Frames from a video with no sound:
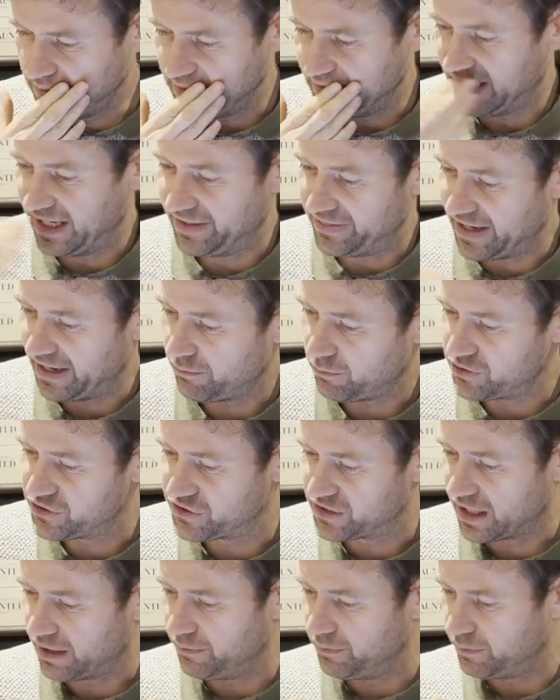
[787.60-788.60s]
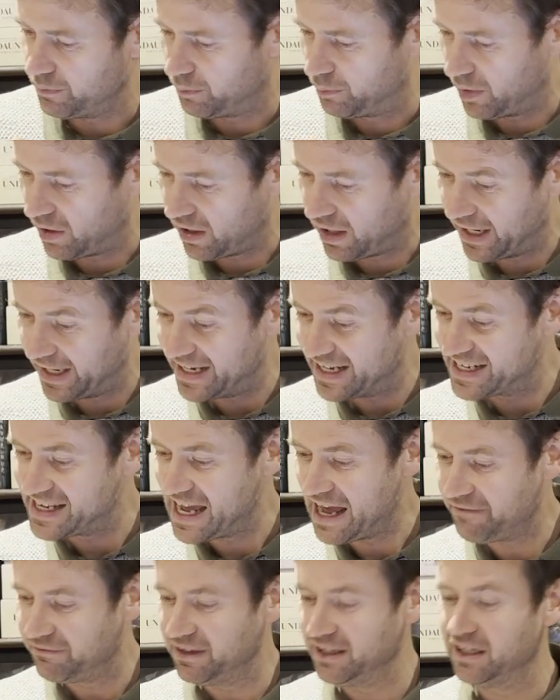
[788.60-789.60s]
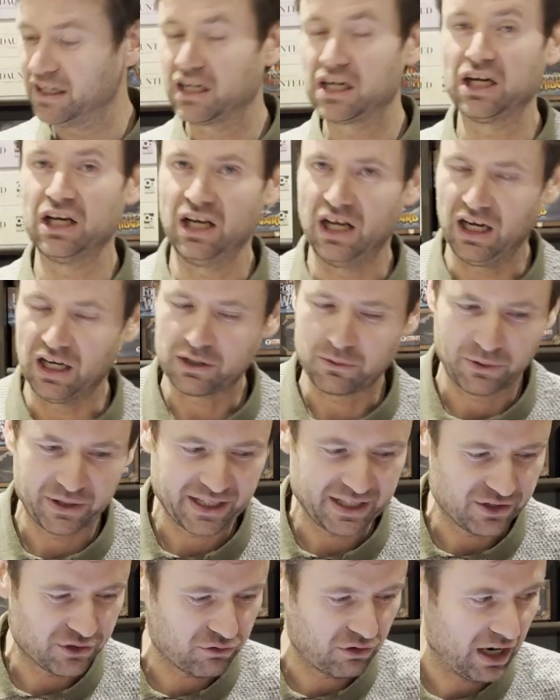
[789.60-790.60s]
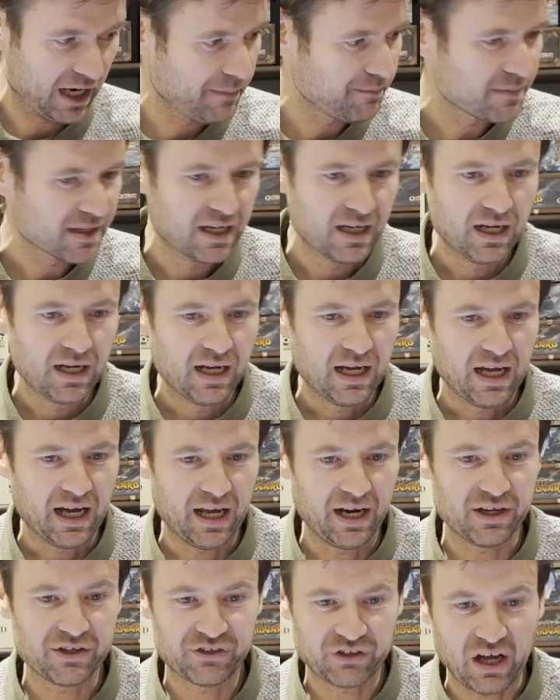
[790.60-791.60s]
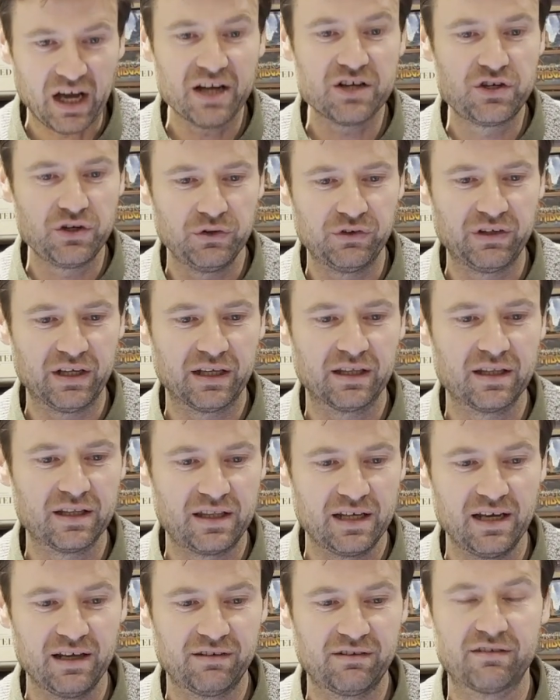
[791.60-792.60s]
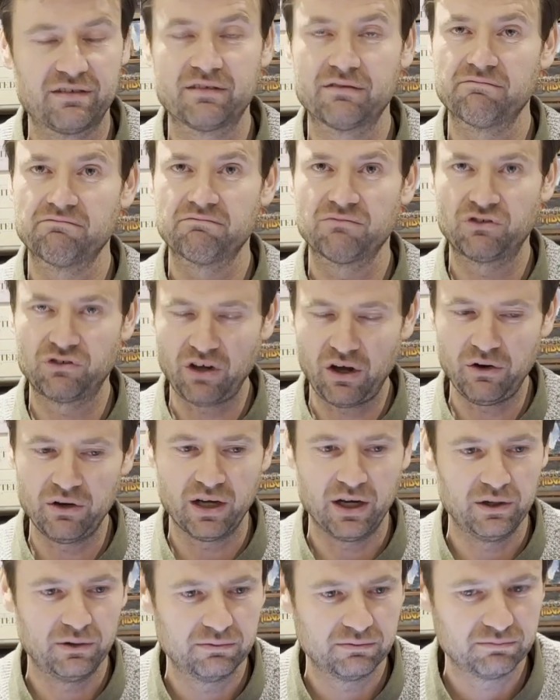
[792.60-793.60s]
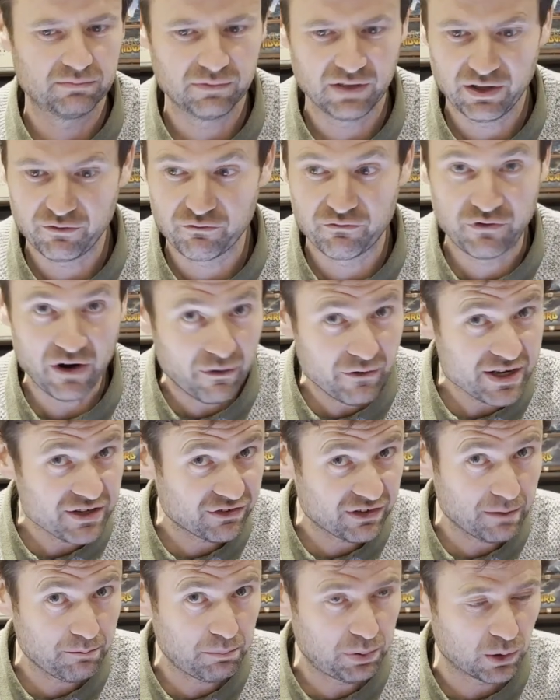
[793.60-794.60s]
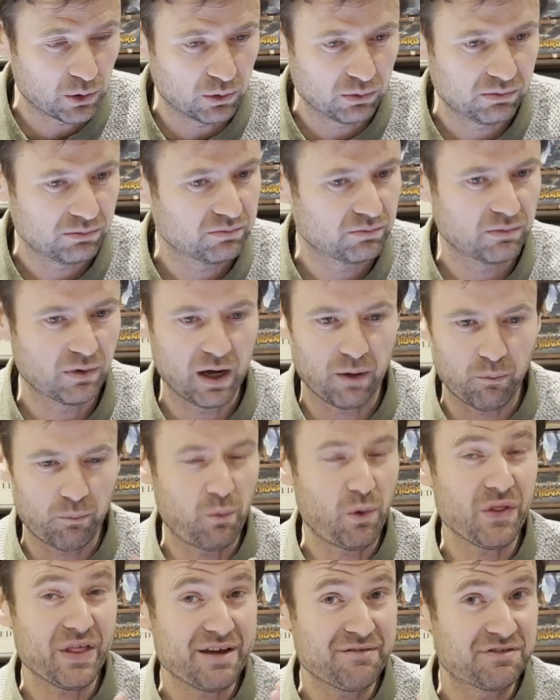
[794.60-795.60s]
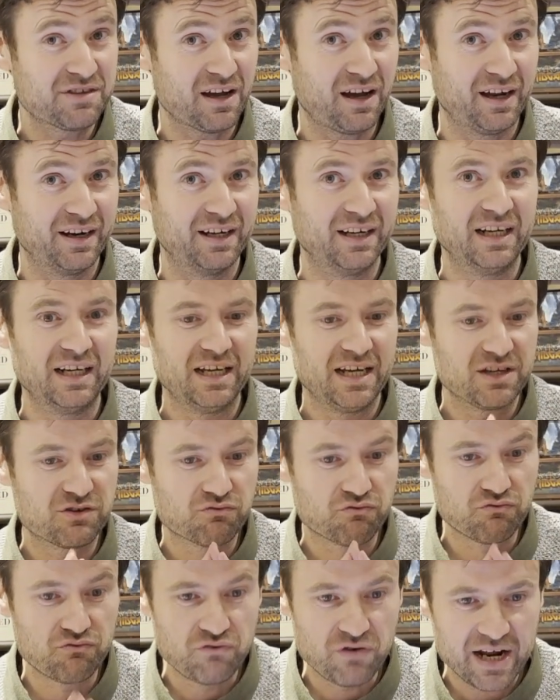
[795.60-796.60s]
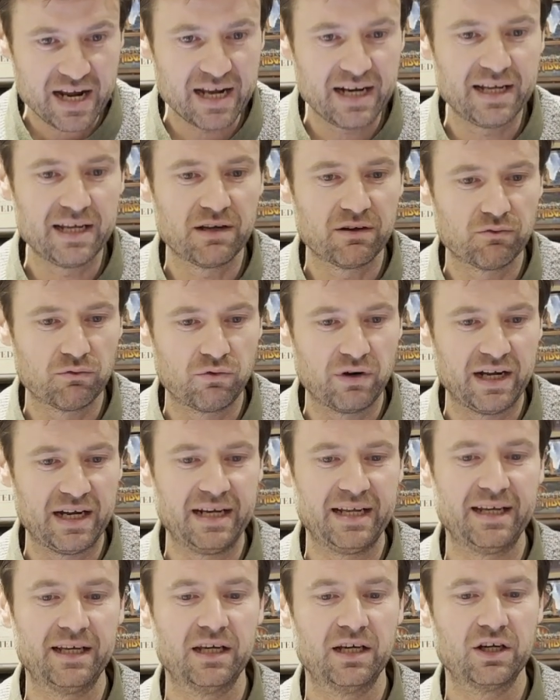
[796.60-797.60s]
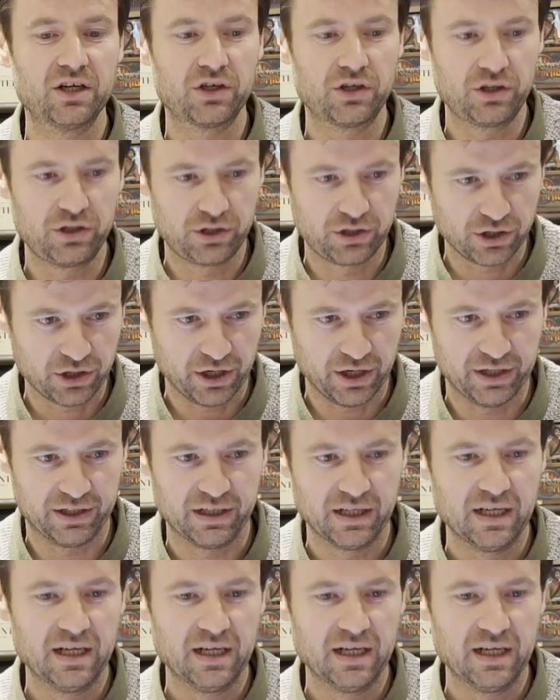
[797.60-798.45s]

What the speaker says: and that was done by Kevin Clark, I want to get this right, and I started using this solo. Very simple, and what they've done is really, really good.